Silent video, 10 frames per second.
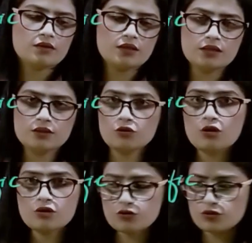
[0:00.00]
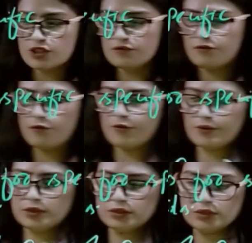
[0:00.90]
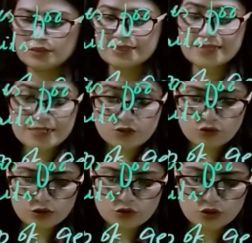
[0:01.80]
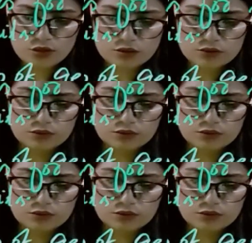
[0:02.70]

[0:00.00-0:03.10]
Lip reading: and there are also genes for cell structure,